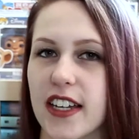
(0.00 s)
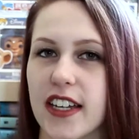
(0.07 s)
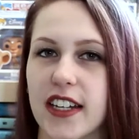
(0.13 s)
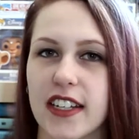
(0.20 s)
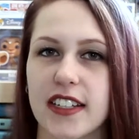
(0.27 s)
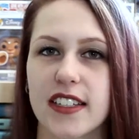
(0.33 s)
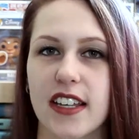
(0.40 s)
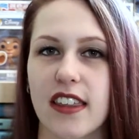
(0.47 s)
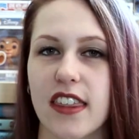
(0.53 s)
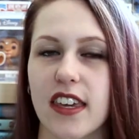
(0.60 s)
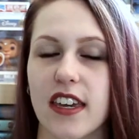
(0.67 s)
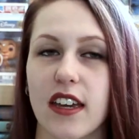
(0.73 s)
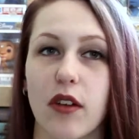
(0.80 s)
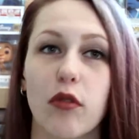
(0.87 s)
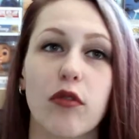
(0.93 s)
It is
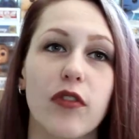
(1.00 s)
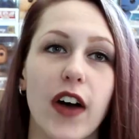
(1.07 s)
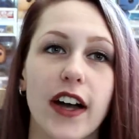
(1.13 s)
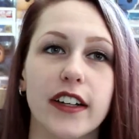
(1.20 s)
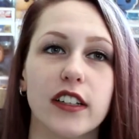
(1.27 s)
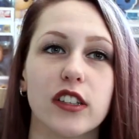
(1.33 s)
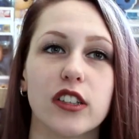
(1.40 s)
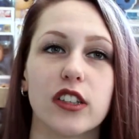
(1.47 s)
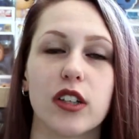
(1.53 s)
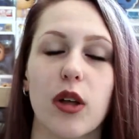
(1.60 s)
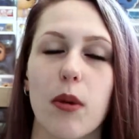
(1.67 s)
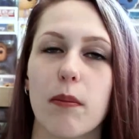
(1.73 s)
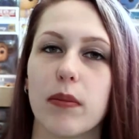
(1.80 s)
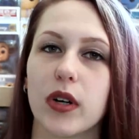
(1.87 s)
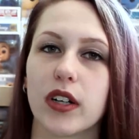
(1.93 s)
the
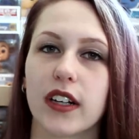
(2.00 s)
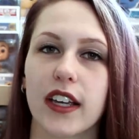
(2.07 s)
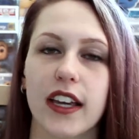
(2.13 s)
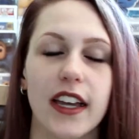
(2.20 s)
final book